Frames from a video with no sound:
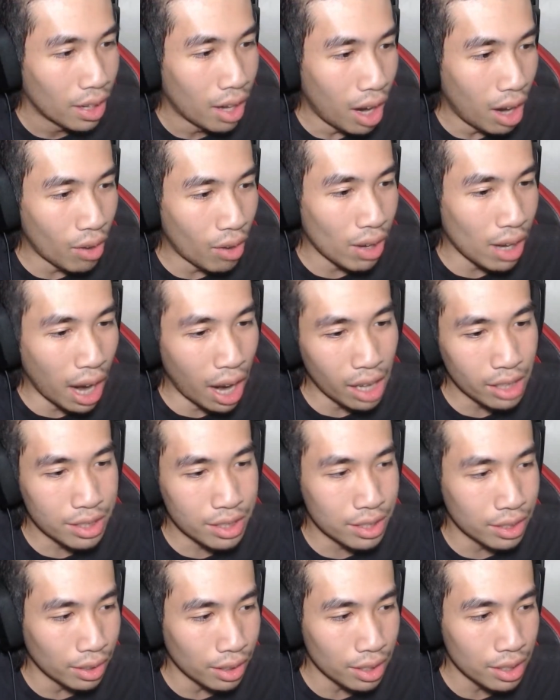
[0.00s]
Oh, wait,
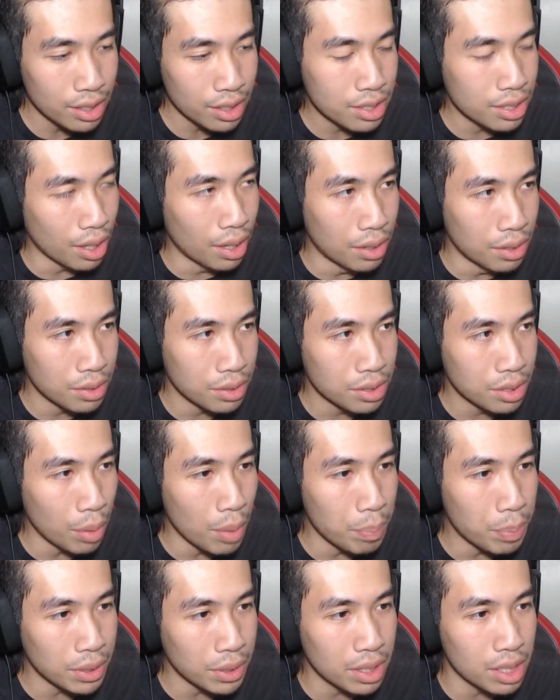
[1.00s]
actually. So
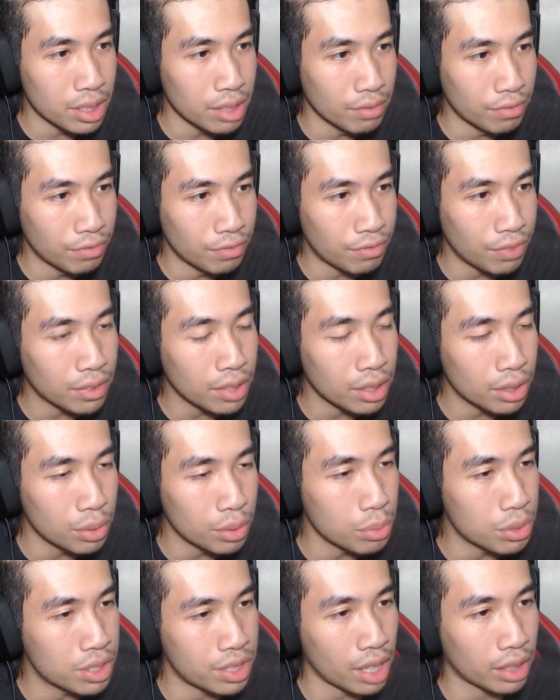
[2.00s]
someone beat this in
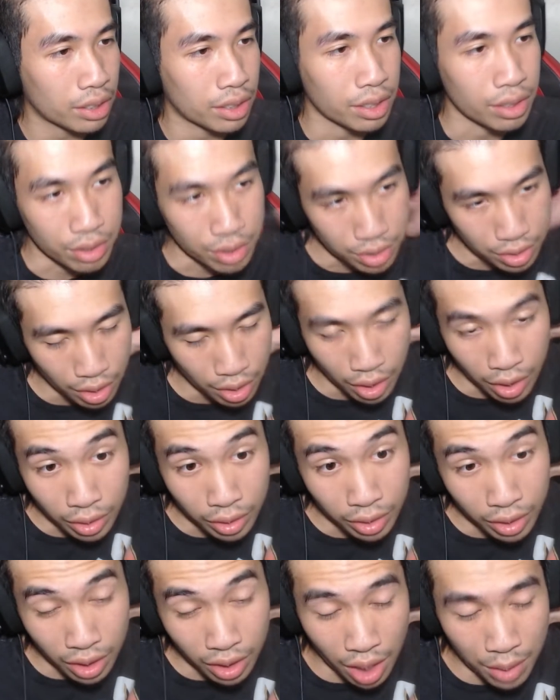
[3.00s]
53 seconds.
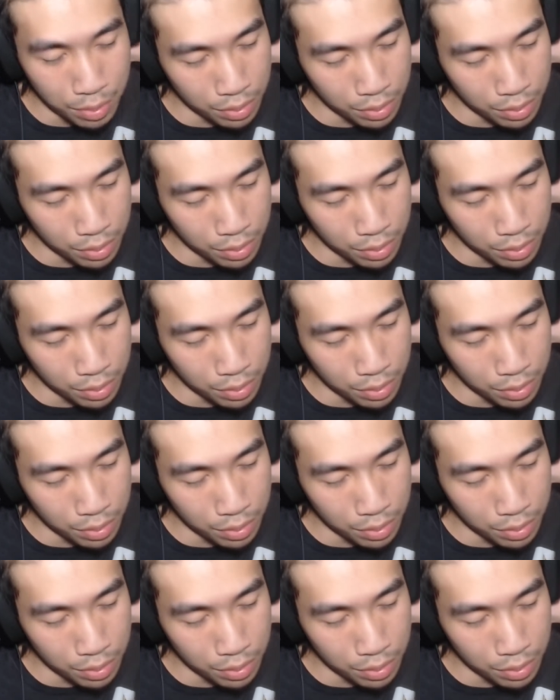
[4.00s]
Could I?